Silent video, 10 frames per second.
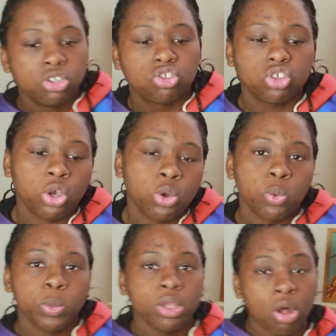
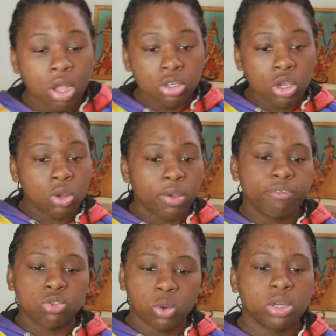So we all know a
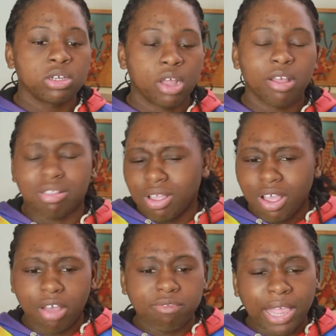store
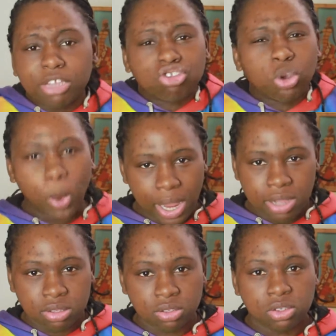of like
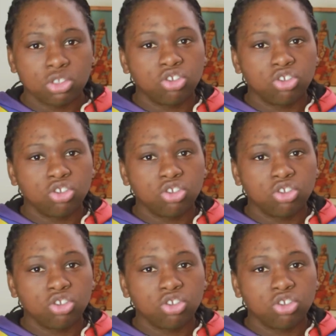Joann's.